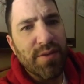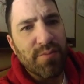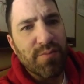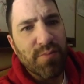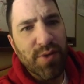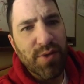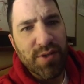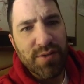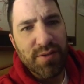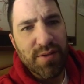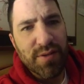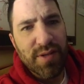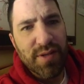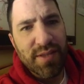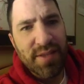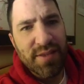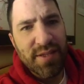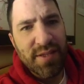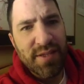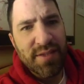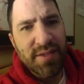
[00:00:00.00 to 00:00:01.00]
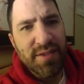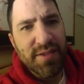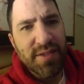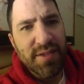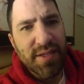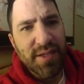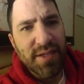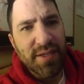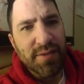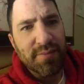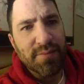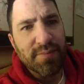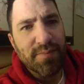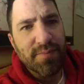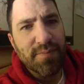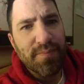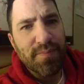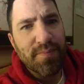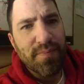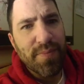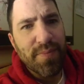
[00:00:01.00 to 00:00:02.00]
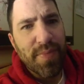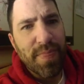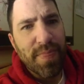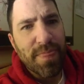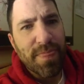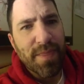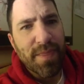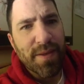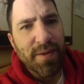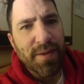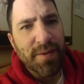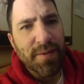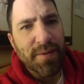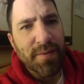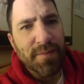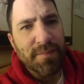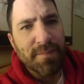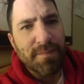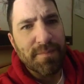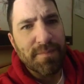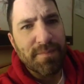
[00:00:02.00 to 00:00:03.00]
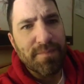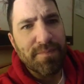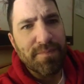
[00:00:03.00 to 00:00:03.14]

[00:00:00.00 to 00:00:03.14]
But at the end of the day, um,